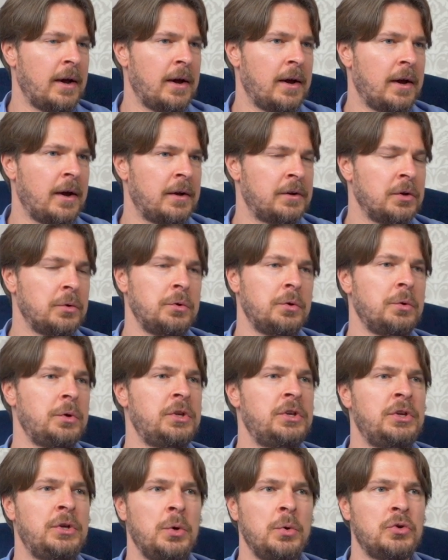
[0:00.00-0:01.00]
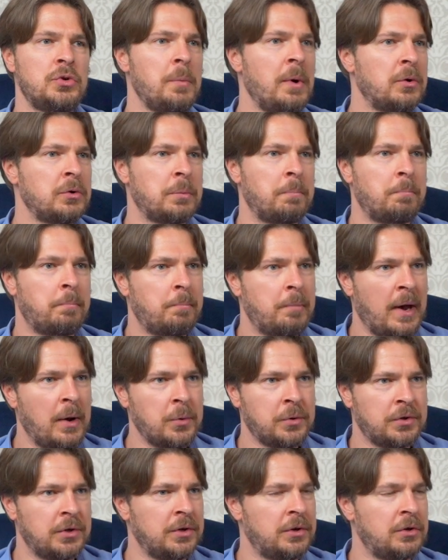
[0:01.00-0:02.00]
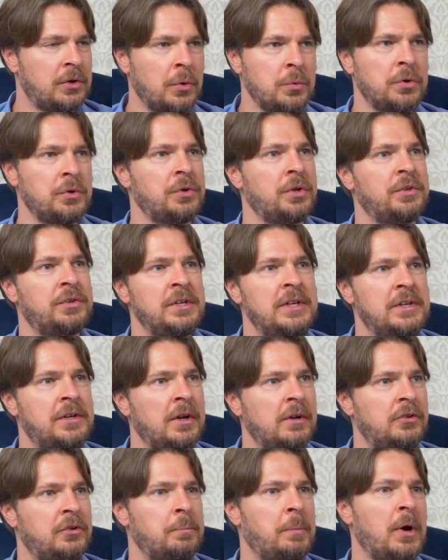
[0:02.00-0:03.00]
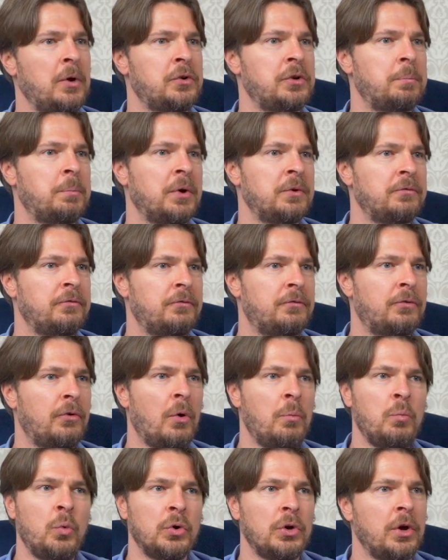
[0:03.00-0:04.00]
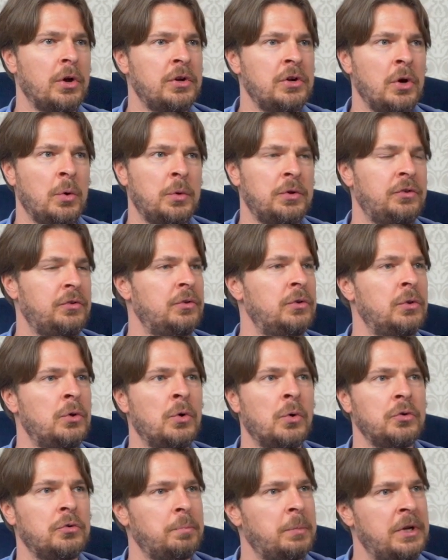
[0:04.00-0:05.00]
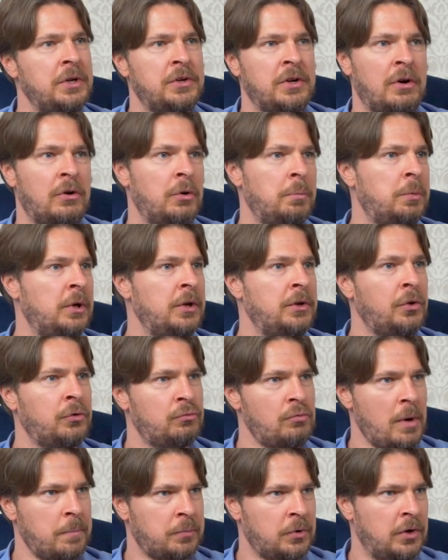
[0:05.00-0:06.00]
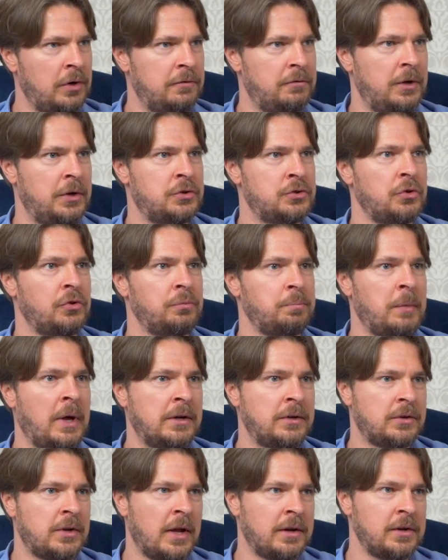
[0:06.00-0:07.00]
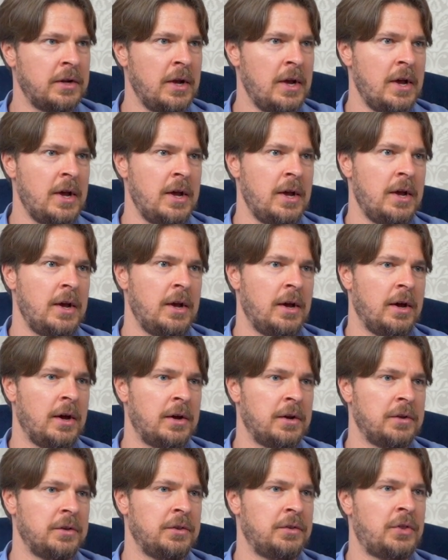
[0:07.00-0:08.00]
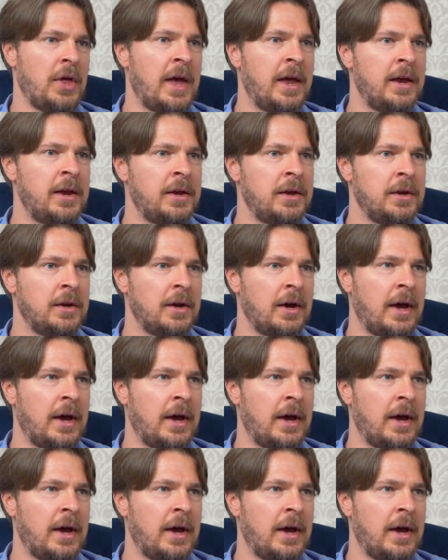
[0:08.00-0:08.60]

I don't know a huge amount about it. I don't know the details about it, but from what I know, it's not been terribly disruptive. It just meant that they